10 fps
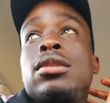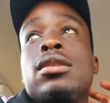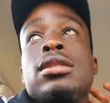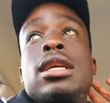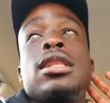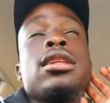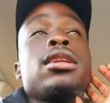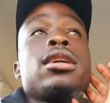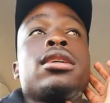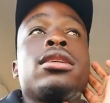I was like, and then I
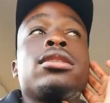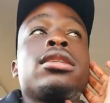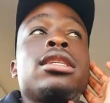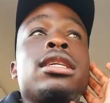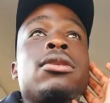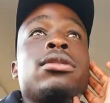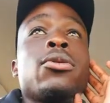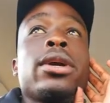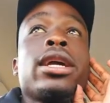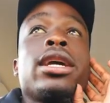like, and I looked
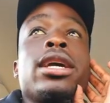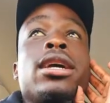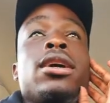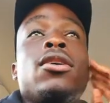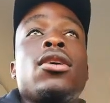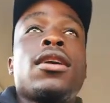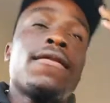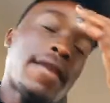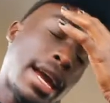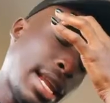away. Okay,
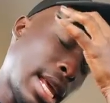fine.